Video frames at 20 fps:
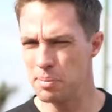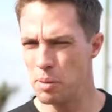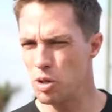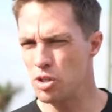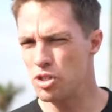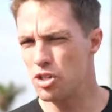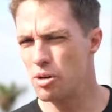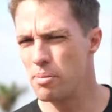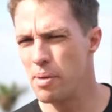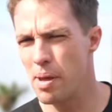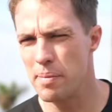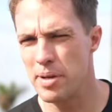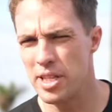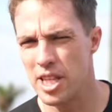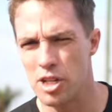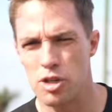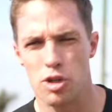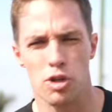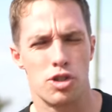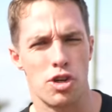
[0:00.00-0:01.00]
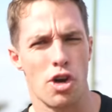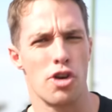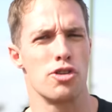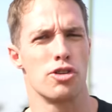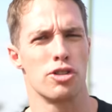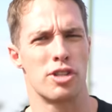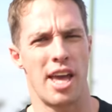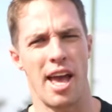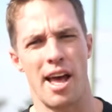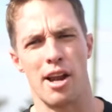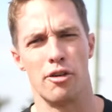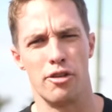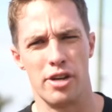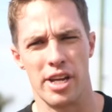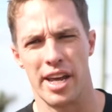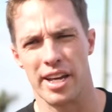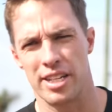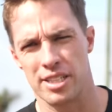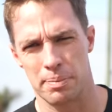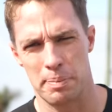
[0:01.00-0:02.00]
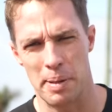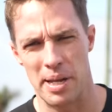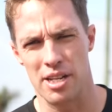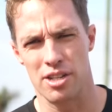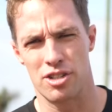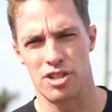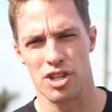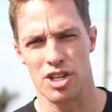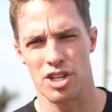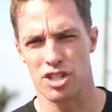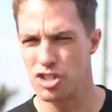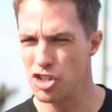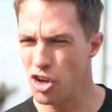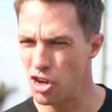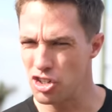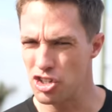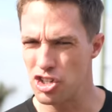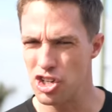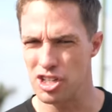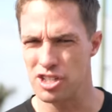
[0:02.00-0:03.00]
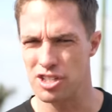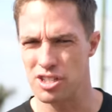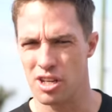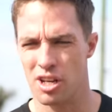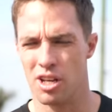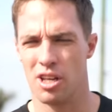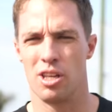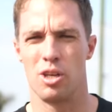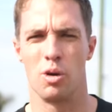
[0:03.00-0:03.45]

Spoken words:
important to remember that your total calorie expenditure is not just